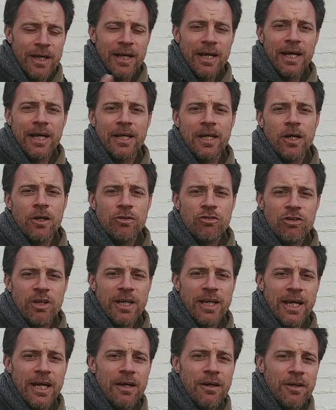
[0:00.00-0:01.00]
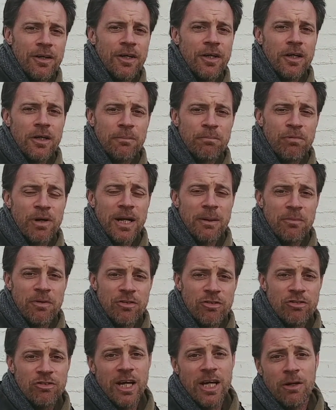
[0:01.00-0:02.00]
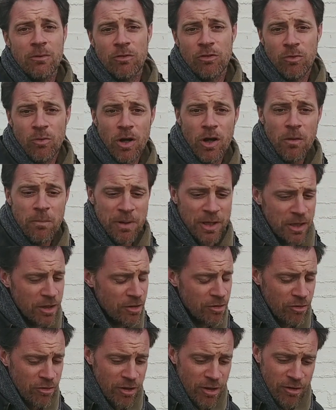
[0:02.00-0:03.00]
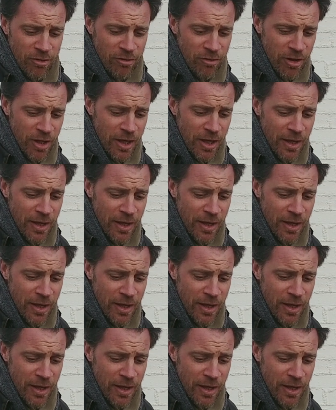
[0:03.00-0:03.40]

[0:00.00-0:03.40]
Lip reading: and go check out Kirk Brakman's channel as well, because he's